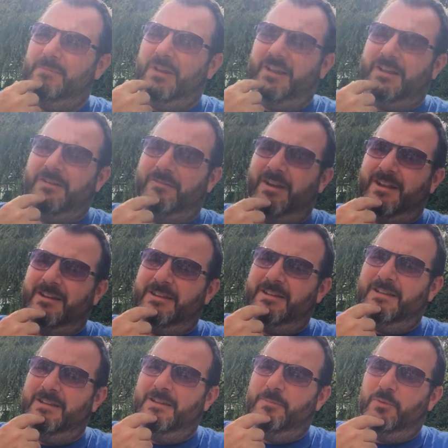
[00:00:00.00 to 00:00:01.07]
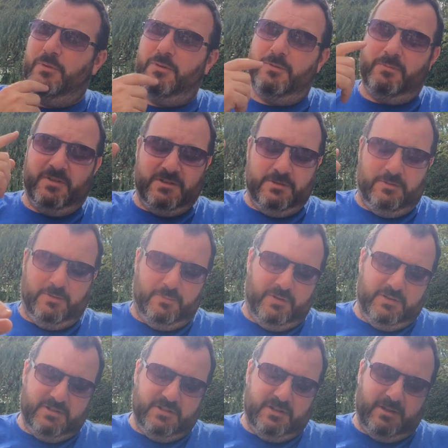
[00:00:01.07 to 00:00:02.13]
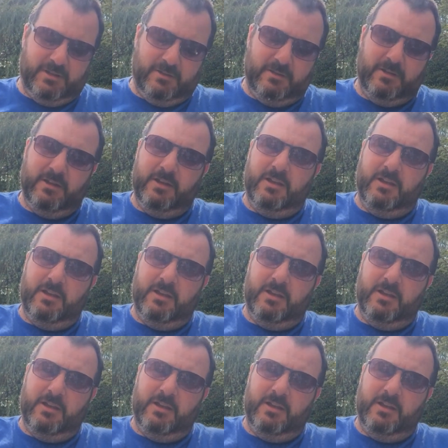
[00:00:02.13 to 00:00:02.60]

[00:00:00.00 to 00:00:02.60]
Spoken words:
Black Arachnia, but my daughter pinched that.